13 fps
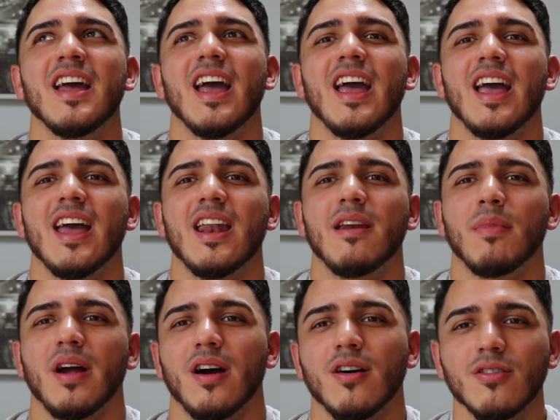and
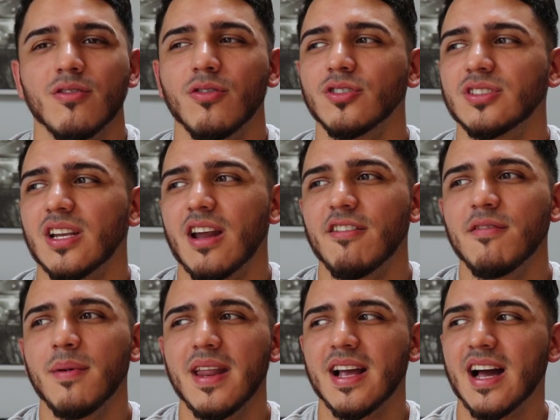my uncles and
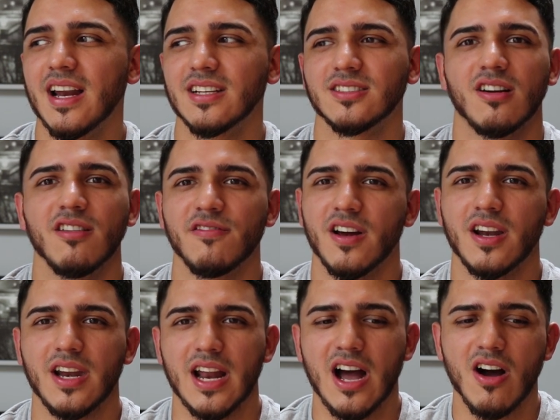everybody kind of started
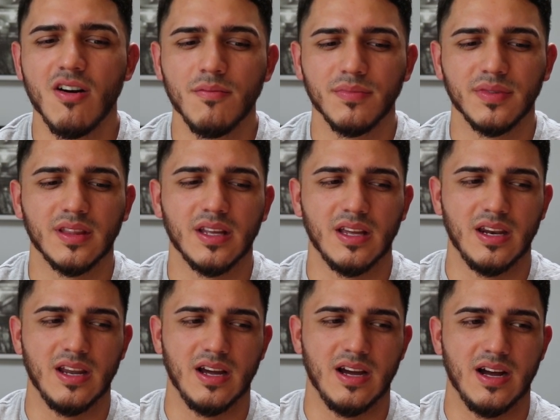finding out
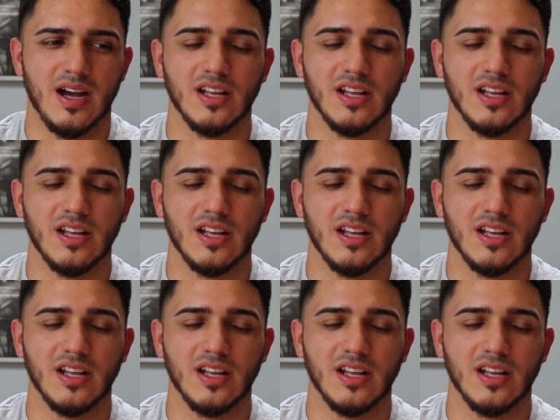then uh,